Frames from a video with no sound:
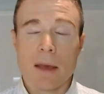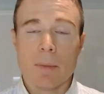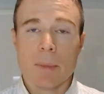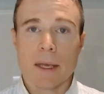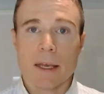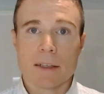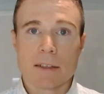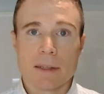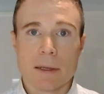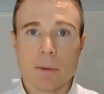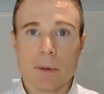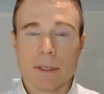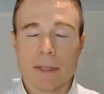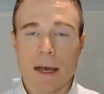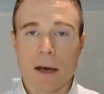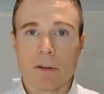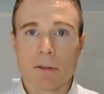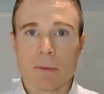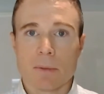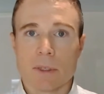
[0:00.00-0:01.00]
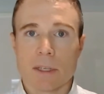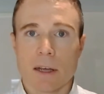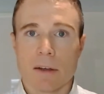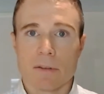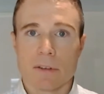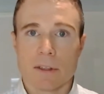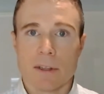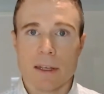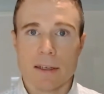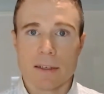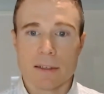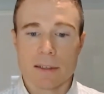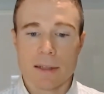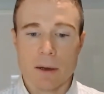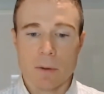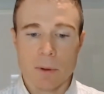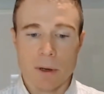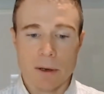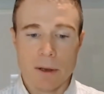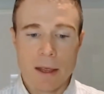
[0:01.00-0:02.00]
because they would tell themselves things
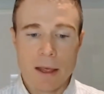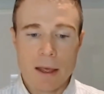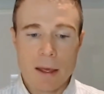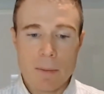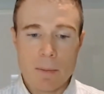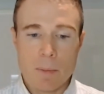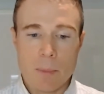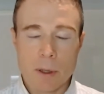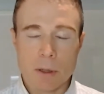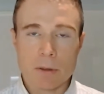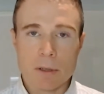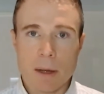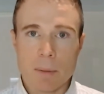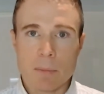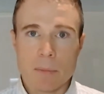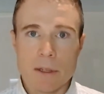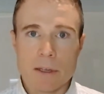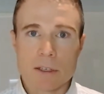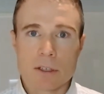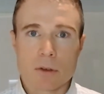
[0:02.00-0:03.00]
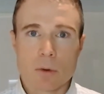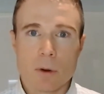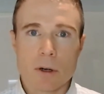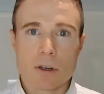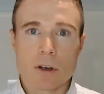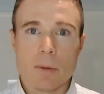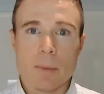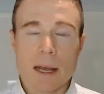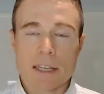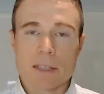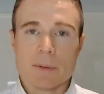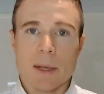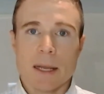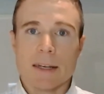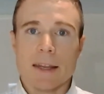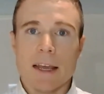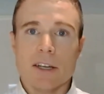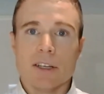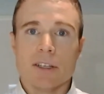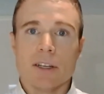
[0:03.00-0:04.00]
that would build up this short term
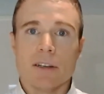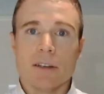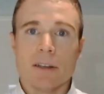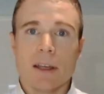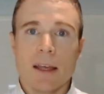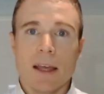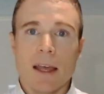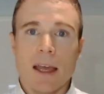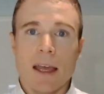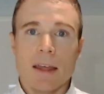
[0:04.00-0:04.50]
expectation